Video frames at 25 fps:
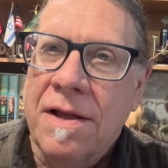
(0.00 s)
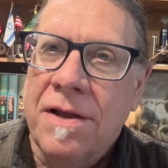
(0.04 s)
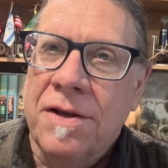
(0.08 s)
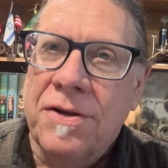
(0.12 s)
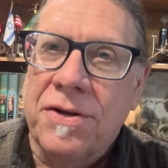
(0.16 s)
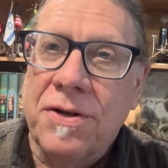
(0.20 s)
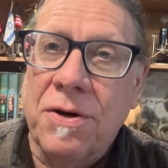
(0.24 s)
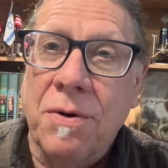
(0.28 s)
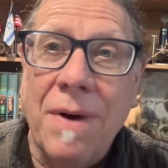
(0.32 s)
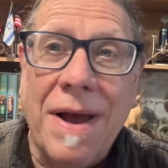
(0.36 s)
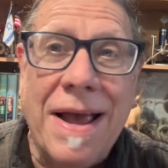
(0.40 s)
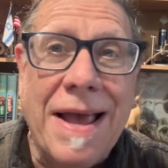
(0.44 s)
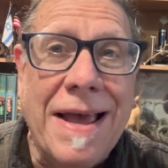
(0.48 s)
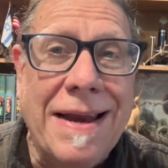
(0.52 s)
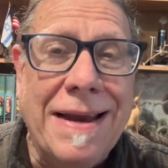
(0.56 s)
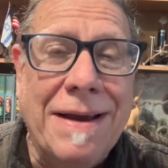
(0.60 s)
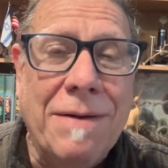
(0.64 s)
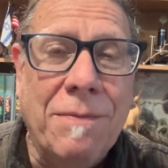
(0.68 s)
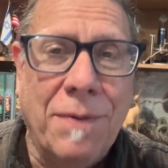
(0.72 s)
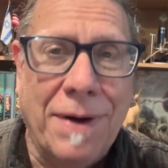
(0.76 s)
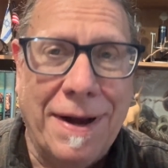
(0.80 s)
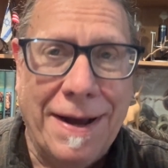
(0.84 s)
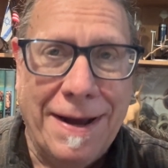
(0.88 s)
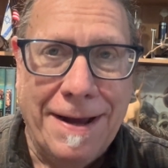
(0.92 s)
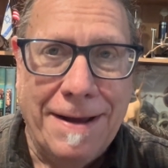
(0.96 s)
So
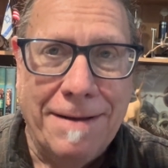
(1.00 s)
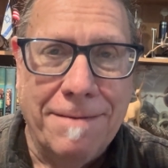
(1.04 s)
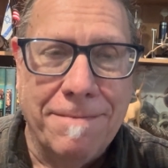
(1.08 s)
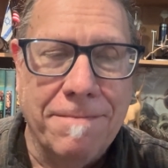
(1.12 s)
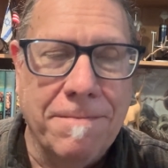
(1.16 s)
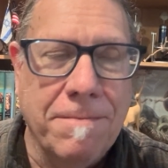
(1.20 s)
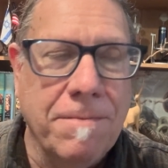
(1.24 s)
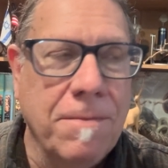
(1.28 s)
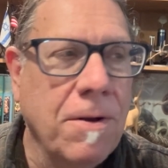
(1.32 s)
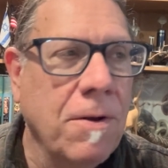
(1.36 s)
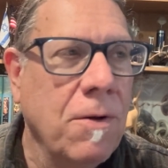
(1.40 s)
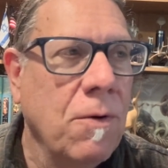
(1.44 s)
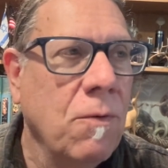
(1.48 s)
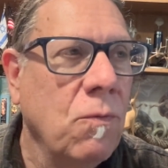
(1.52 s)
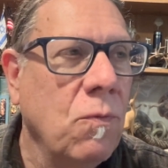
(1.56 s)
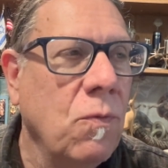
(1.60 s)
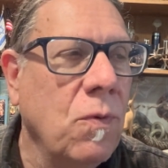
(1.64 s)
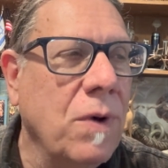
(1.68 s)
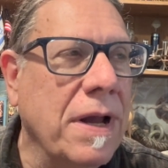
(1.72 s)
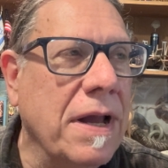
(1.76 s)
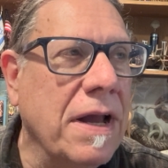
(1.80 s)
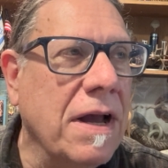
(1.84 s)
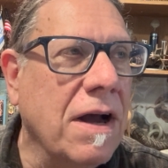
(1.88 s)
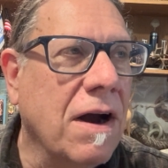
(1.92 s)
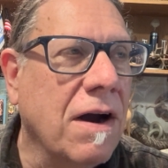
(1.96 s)
anyway,
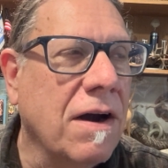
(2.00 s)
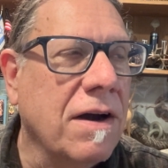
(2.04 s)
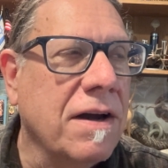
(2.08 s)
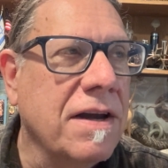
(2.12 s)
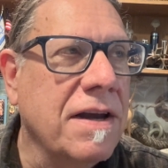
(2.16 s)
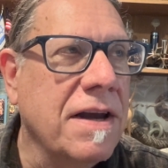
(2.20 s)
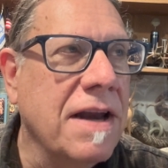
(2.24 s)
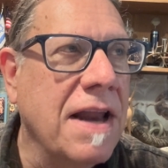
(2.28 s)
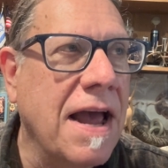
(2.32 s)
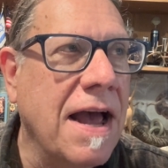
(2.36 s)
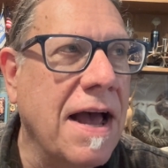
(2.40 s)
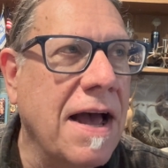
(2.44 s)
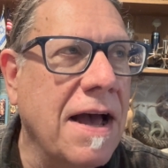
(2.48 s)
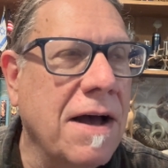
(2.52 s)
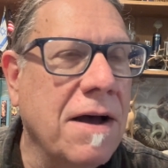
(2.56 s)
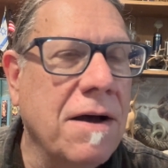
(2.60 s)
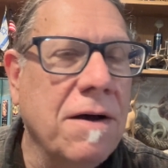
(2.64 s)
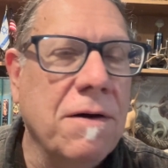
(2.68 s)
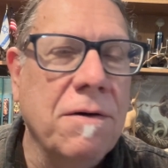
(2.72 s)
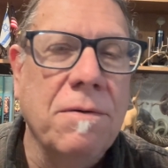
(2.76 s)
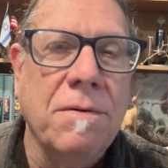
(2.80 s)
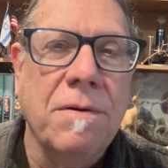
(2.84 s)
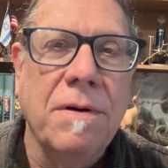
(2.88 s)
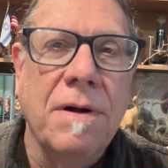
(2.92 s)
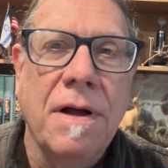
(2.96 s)
we are
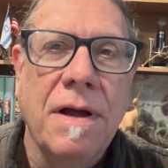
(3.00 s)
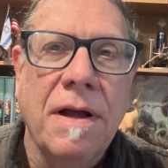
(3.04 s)
now